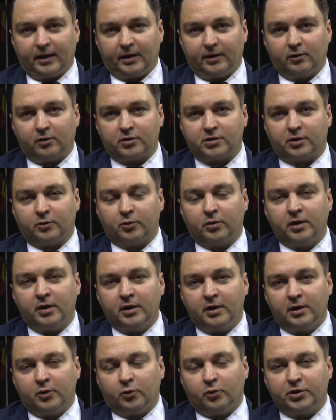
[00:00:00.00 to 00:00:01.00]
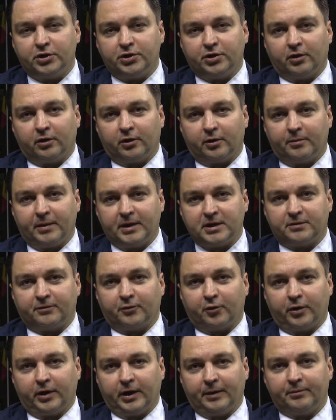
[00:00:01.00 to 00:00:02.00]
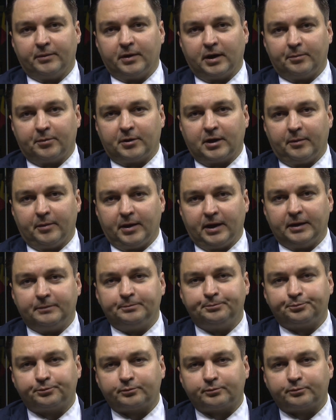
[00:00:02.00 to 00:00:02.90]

I also wish all the best for the upcoming